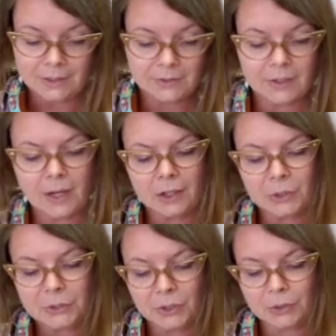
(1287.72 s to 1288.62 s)

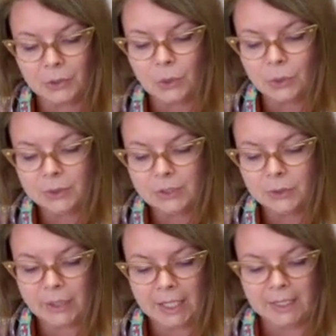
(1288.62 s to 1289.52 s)
Sadako took the golden
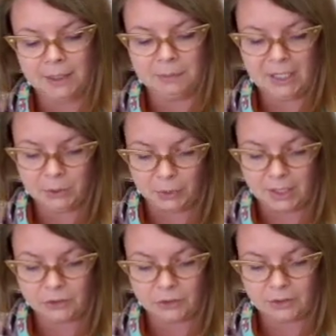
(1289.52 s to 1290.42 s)
crane and made a
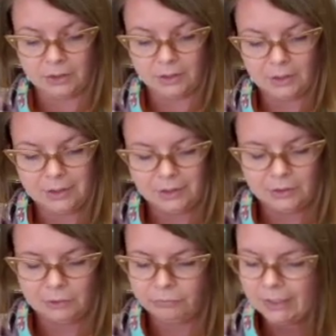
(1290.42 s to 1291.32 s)
wish.
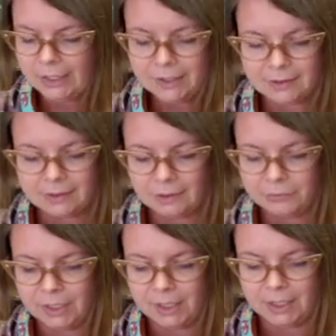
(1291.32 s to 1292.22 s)
The funniest little
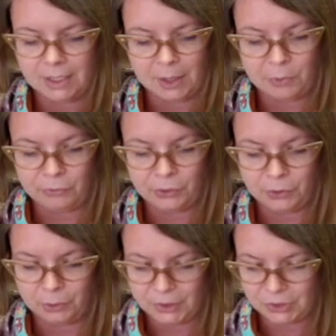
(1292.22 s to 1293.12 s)
feeling came over
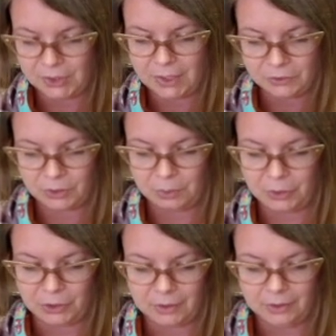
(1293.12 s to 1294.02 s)
her when she touched the
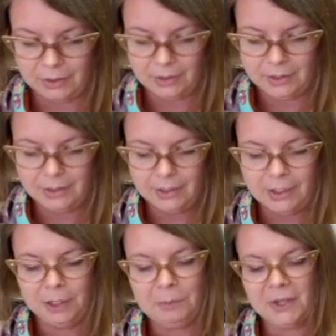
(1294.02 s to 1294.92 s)
bird.
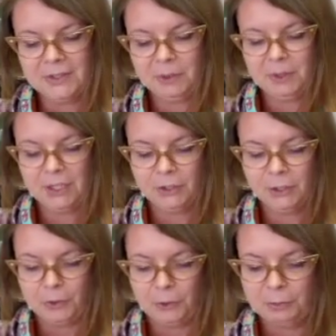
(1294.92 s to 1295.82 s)
It must be a
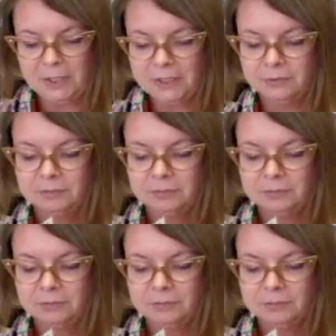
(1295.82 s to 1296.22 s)
good omen.